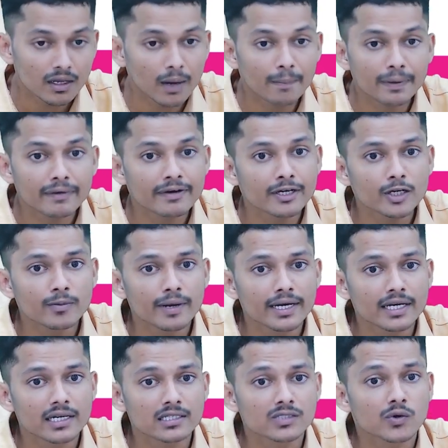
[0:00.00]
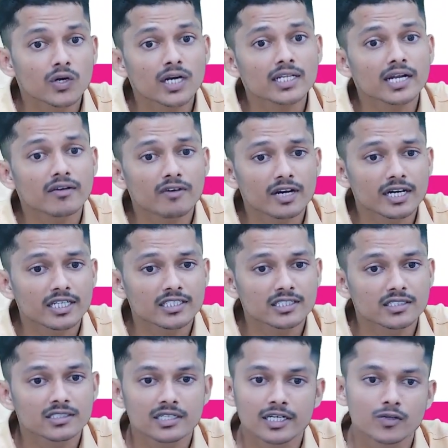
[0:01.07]
Preventive maintenance. What are the advantages?
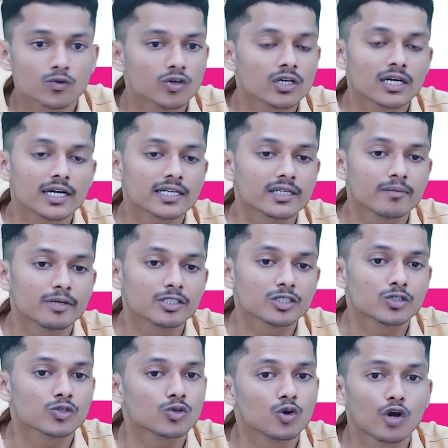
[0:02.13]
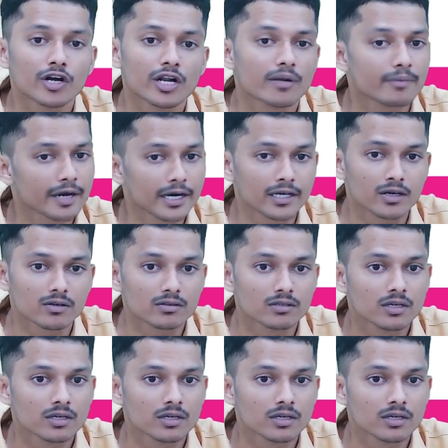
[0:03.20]
It won't let the machine to go under breakdown.